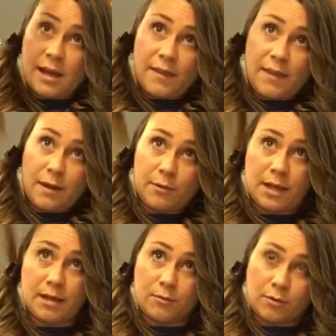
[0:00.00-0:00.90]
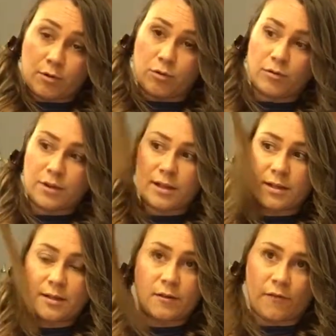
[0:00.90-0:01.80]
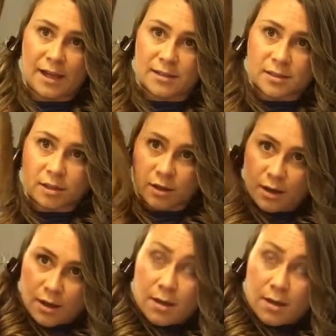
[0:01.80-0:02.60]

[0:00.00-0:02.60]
and that way it will cool a little faster,